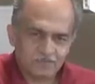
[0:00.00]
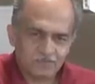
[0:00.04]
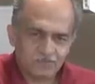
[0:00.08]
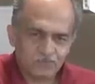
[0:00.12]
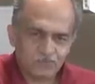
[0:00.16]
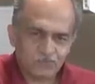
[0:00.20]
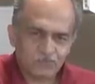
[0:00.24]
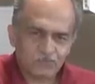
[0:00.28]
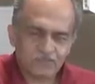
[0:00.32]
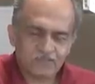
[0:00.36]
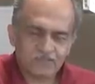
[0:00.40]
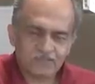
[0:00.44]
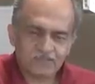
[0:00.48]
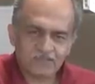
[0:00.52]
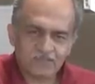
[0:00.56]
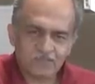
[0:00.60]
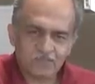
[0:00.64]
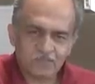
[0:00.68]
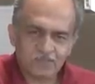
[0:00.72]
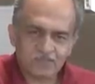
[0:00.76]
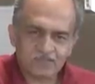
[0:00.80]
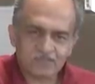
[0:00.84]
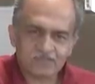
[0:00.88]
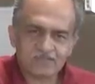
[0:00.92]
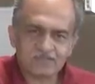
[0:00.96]
during the
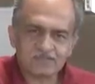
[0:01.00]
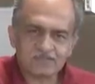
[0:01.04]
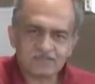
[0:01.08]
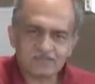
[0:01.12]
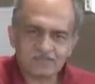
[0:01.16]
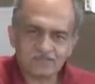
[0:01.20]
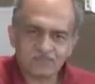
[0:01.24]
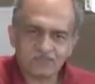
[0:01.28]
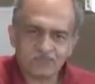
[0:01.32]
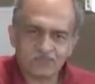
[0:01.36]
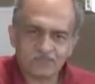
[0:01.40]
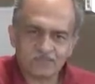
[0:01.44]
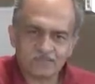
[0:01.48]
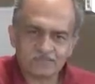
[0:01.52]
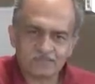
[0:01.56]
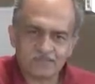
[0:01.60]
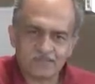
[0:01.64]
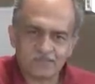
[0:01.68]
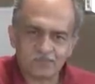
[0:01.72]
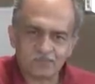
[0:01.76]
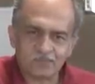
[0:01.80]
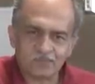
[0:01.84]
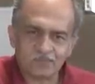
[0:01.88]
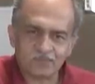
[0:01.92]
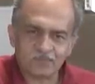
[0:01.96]
emergency, for
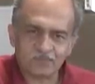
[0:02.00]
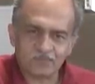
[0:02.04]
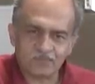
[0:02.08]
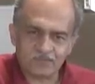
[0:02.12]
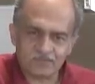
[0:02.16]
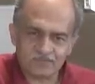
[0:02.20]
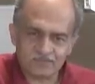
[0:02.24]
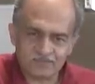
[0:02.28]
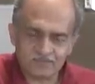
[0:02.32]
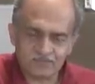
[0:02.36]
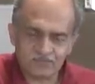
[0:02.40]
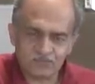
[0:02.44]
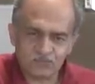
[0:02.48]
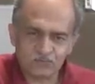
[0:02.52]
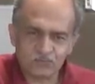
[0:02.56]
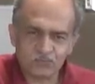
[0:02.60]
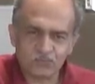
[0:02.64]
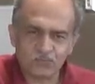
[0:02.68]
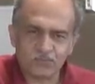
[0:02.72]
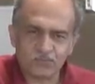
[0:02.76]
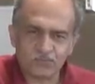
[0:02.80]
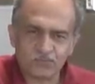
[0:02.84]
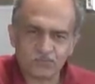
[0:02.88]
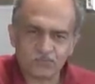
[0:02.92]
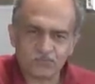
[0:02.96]
example, when this
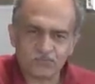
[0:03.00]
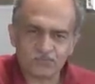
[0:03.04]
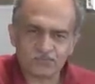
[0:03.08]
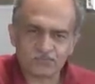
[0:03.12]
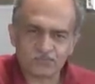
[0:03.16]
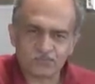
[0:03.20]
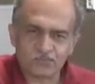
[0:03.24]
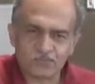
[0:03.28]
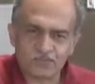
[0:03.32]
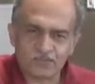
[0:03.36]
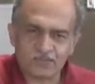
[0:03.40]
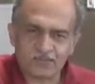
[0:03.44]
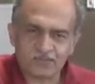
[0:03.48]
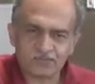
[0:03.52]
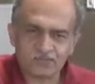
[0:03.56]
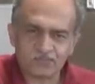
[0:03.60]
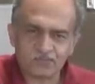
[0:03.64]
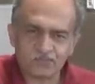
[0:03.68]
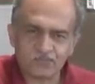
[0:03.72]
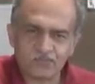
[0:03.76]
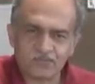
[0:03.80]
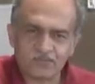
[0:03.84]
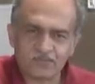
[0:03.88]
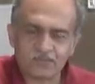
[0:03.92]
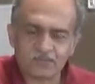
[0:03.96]
issue arose as
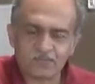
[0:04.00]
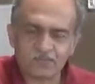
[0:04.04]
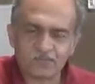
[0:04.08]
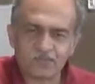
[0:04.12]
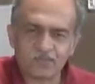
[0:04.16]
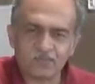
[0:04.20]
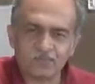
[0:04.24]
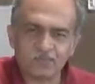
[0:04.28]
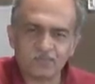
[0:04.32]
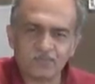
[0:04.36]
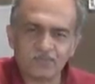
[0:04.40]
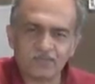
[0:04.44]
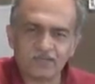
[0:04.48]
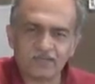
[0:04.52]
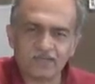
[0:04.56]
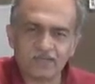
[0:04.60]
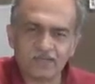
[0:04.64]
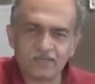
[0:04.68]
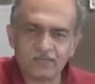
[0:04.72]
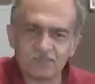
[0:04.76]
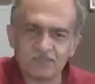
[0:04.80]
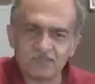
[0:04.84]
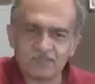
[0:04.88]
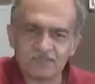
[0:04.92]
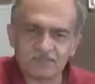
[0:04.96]
to whether people
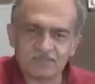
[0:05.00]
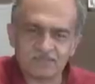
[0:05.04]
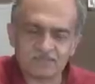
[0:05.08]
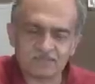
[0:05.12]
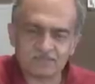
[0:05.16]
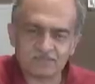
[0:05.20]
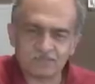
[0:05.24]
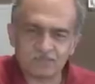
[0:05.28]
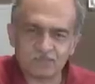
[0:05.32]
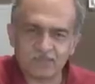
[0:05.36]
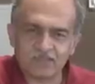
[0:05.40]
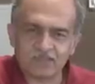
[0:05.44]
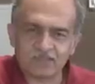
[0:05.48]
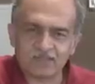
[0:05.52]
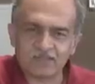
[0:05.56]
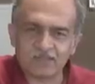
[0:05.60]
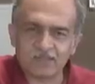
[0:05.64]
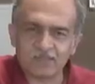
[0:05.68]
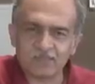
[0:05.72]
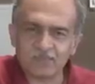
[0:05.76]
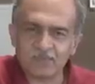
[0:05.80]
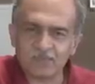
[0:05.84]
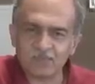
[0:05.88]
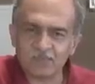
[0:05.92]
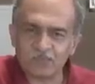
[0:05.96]
can be just picked
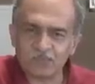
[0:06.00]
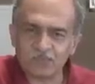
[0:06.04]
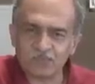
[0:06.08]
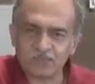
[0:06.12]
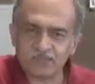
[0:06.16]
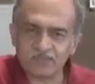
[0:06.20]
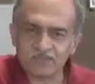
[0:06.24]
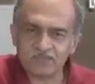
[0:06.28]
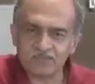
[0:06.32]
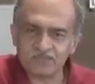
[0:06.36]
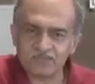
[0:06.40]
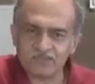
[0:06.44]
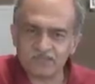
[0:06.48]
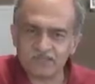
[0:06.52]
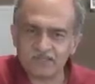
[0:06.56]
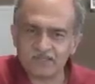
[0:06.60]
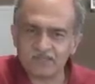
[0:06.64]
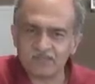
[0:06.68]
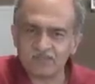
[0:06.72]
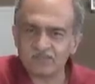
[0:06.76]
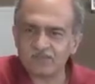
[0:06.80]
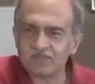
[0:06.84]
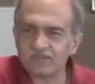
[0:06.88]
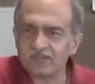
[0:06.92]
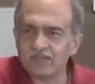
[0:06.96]
up and put in
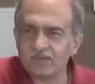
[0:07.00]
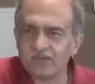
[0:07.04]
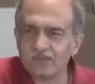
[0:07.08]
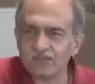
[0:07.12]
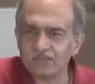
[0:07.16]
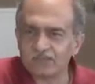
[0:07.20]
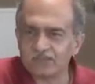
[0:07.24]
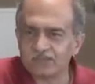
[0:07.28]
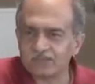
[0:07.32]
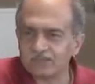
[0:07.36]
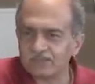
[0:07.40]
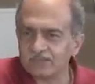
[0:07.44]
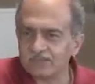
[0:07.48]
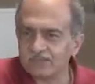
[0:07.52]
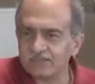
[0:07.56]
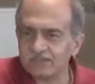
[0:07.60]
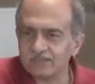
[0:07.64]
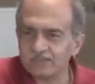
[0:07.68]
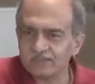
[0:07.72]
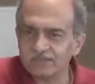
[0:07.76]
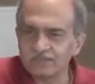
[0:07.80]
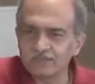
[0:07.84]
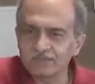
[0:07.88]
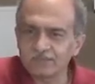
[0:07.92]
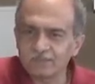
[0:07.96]
jail without
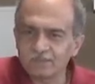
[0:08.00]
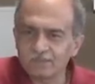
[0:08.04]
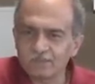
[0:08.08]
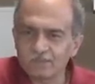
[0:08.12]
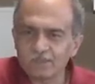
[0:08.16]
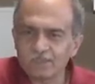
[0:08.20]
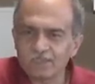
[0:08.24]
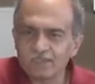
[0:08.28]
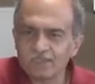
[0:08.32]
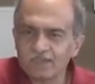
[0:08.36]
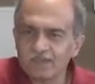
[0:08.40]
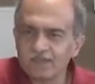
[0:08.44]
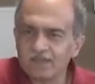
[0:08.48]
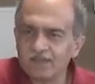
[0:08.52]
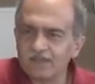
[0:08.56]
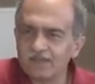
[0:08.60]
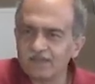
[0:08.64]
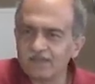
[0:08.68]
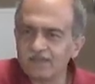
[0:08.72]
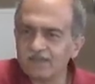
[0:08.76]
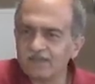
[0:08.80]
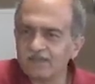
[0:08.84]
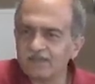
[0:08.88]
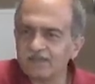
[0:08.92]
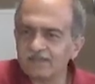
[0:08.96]

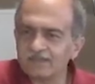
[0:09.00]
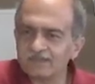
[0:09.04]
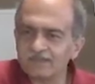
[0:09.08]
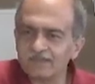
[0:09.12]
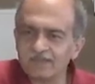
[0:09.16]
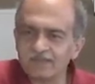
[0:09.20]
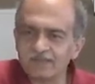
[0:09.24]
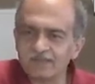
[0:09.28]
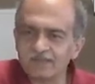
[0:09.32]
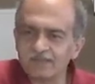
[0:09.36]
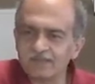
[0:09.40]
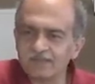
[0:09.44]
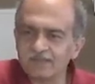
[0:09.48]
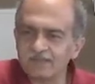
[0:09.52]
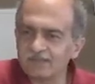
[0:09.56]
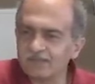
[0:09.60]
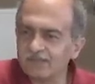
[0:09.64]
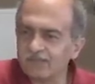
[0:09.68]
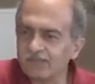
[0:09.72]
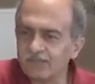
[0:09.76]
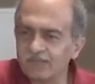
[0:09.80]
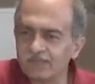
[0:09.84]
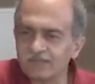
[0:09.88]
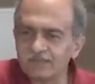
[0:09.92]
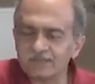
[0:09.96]
any reason,
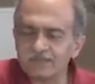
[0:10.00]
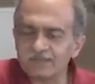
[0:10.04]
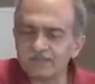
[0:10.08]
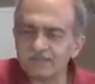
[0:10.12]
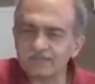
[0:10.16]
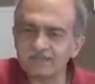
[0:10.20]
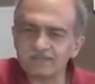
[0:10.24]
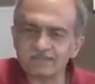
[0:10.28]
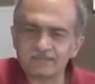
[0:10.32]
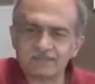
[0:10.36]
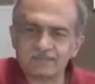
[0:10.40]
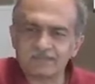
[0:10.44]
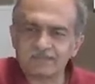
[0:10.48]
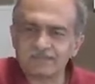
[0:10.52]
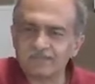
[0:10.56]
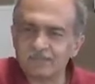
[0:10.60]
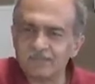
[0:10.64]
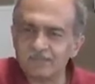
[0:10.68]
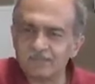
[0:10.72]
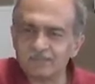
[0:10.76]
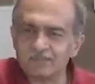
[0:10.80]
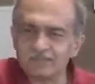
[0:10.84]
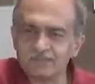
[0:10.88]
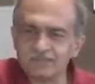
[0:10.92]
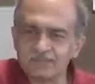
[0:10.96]
on just
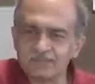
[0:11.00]
some